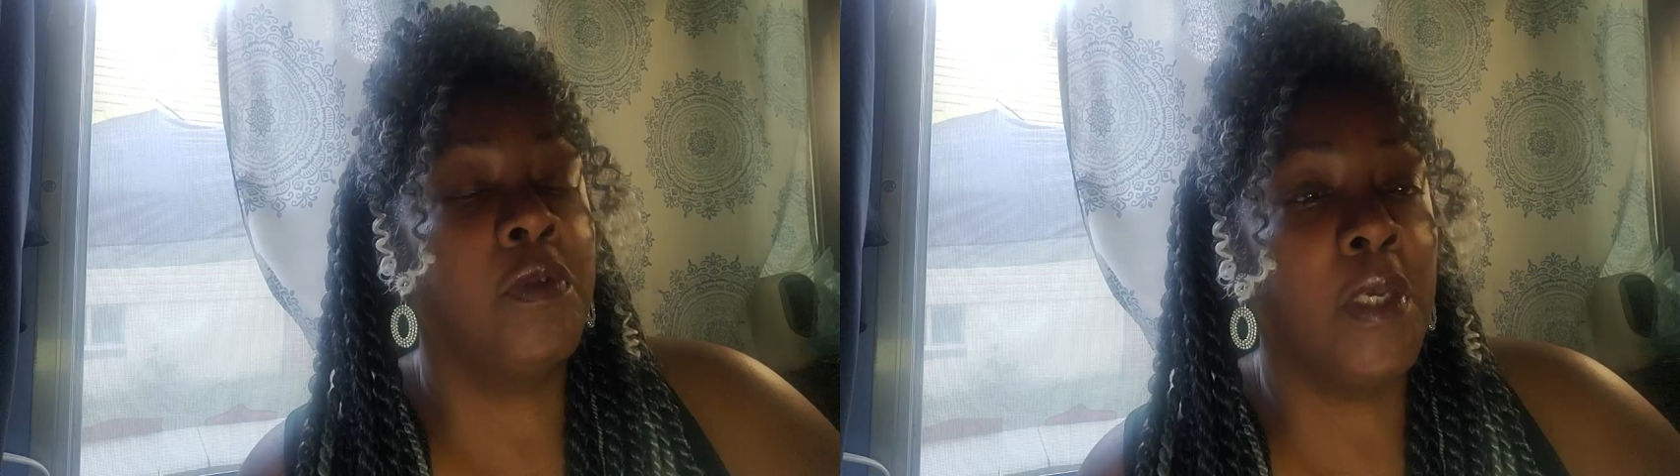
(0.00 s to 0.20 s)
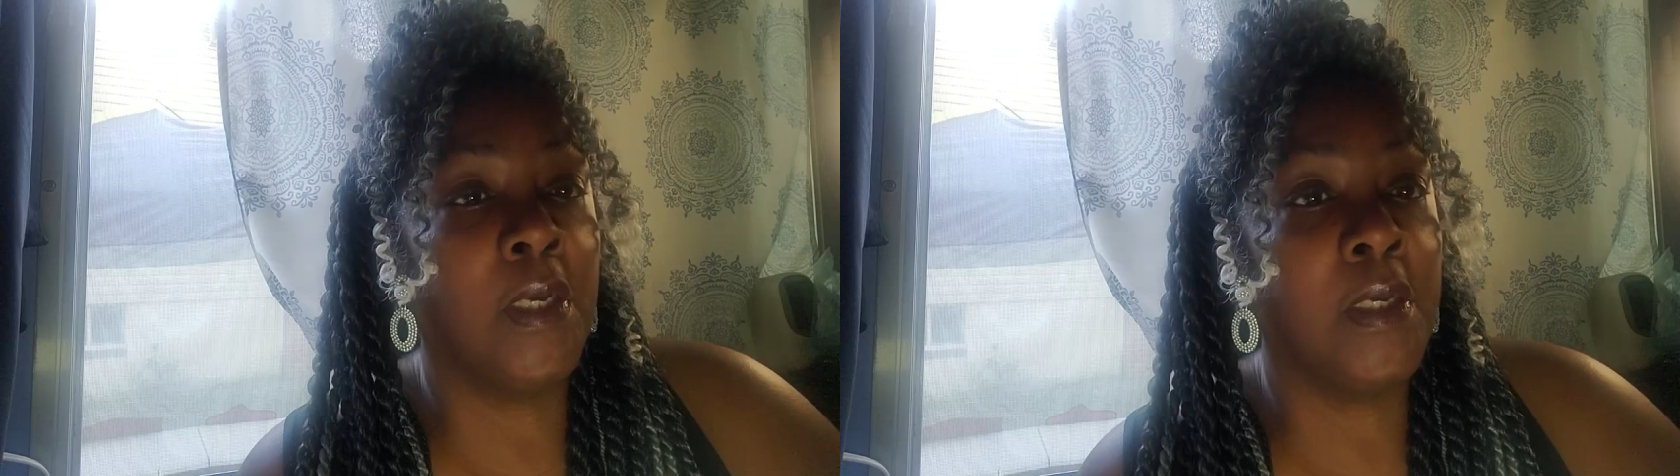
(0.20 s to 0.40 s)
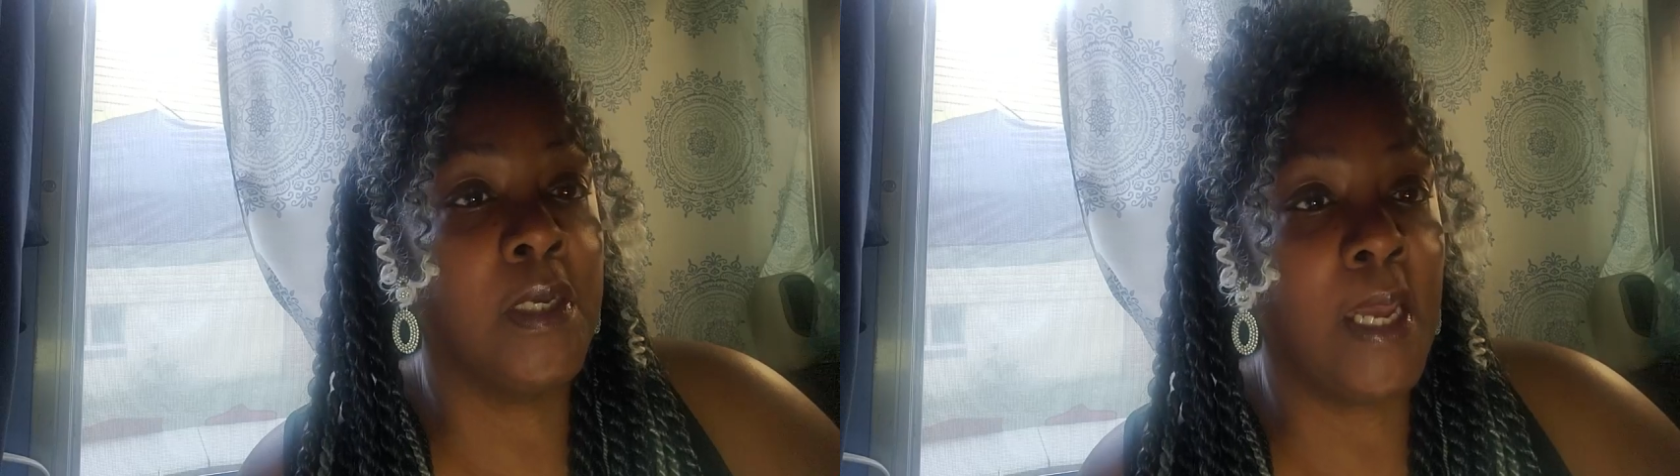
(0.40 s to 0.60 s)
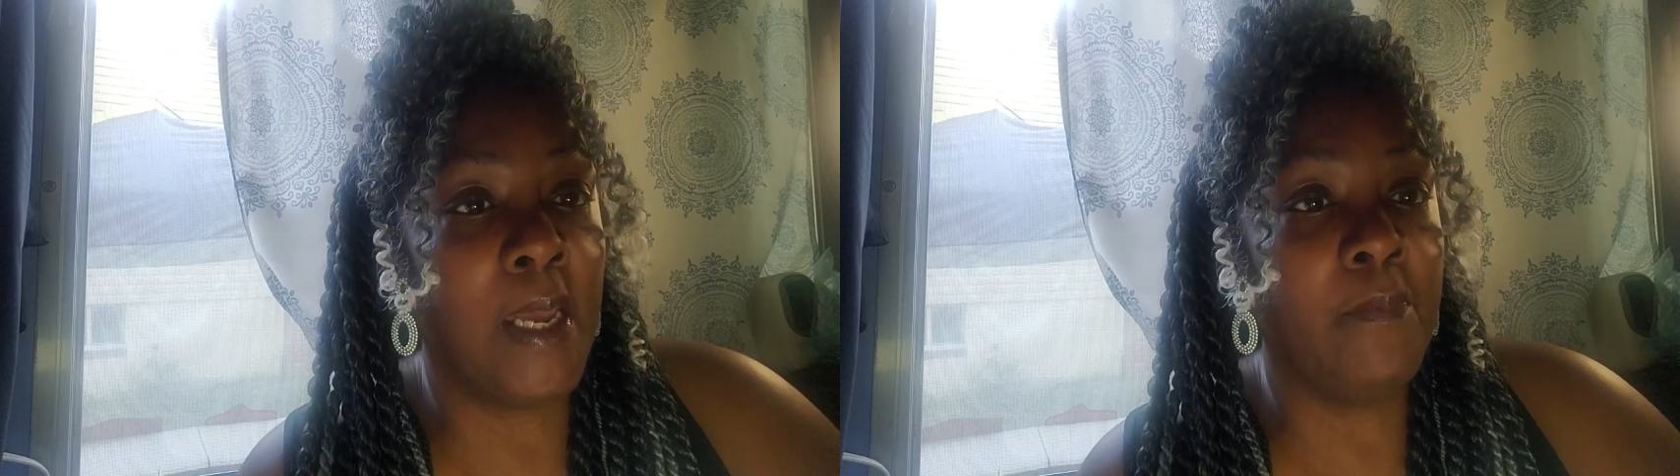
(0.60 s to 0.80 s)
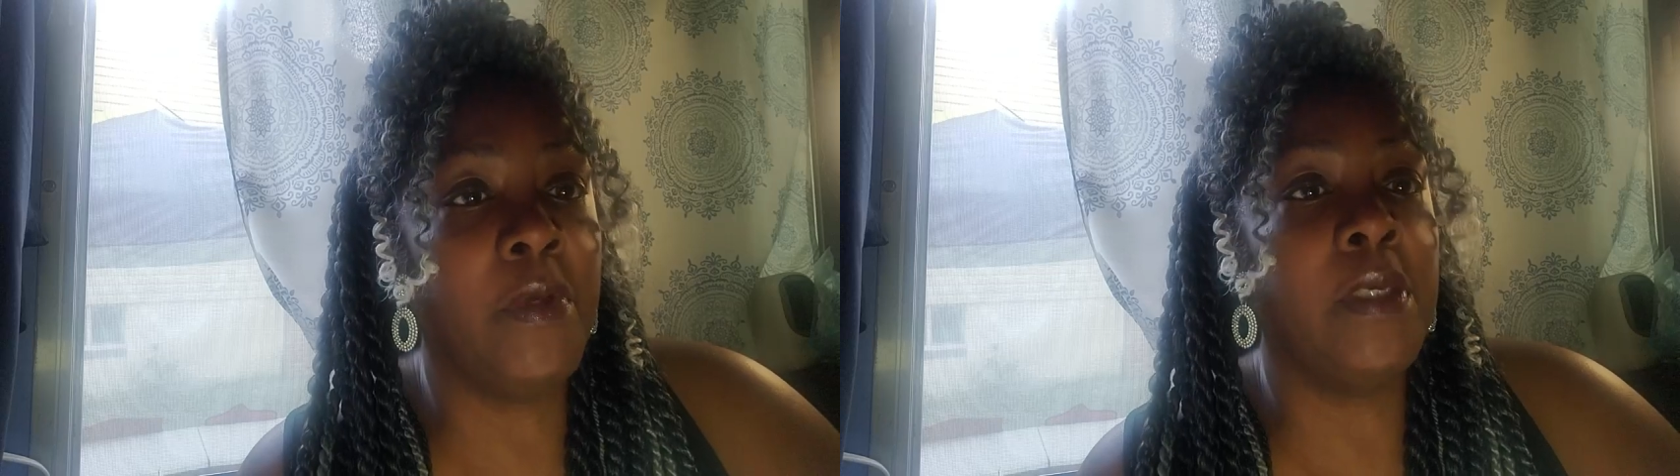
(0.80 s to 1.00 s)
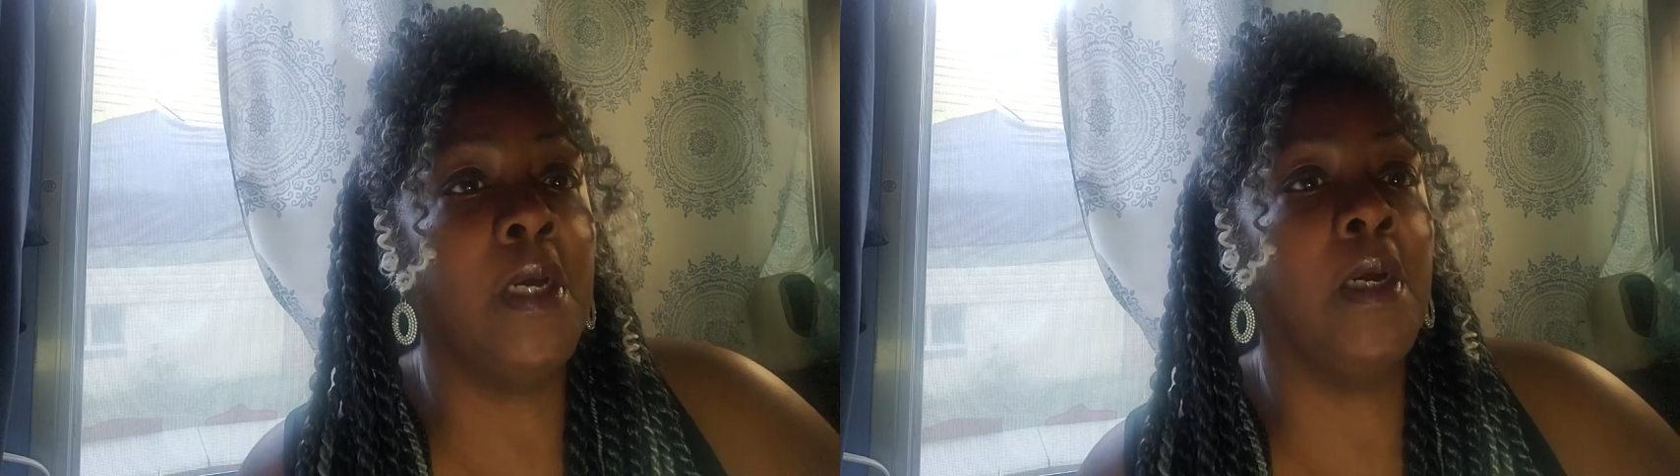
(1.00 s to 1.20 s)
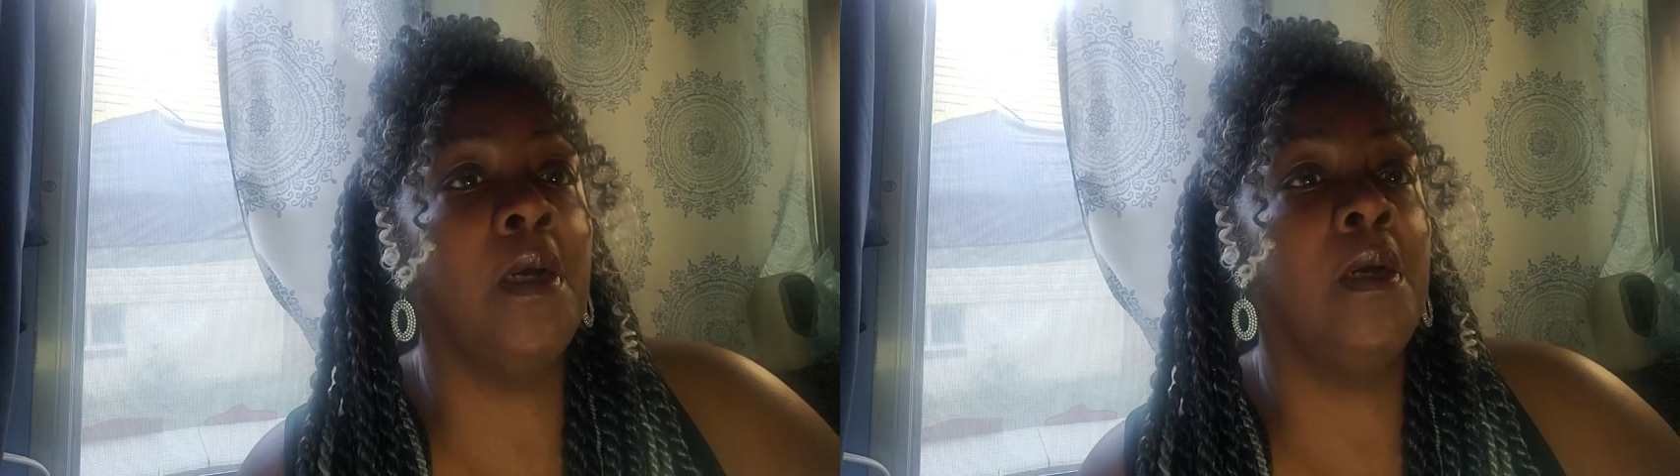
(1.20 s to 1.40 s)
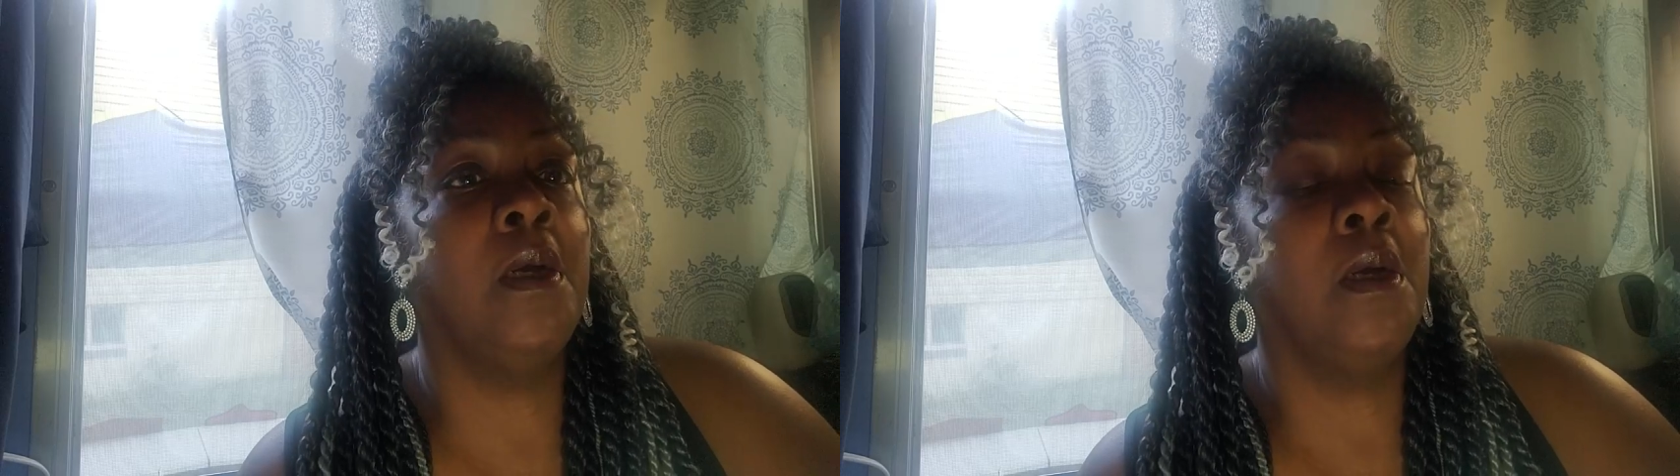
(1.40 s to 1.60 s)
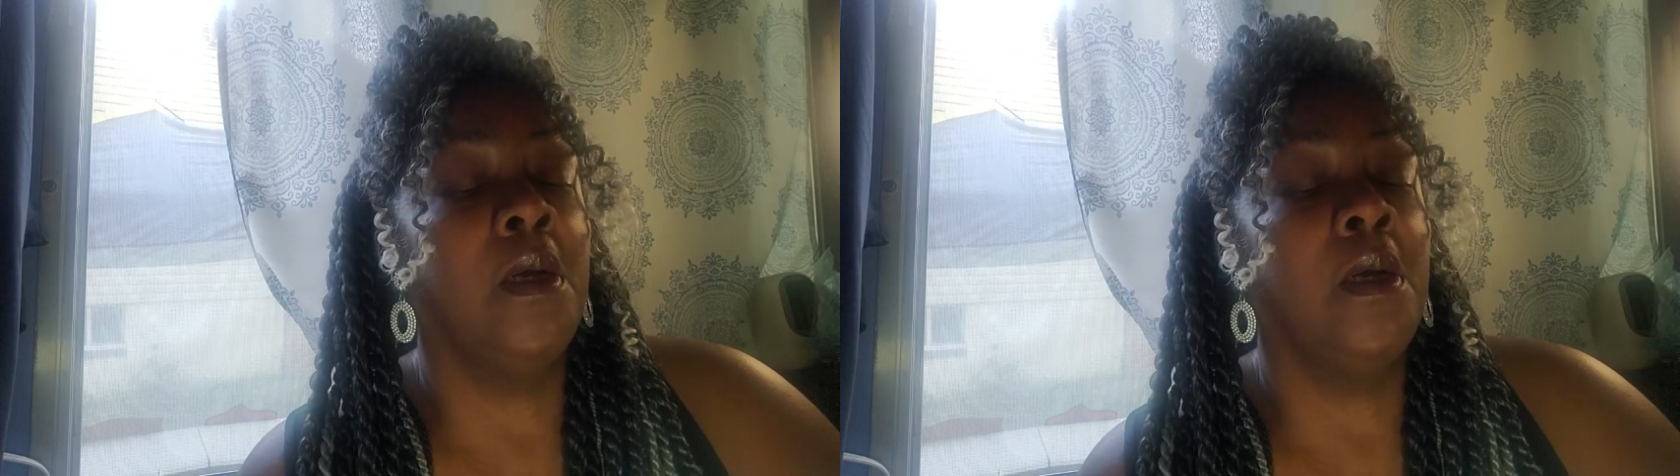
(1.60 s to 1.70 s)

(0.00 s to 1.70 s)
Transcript: the Gambia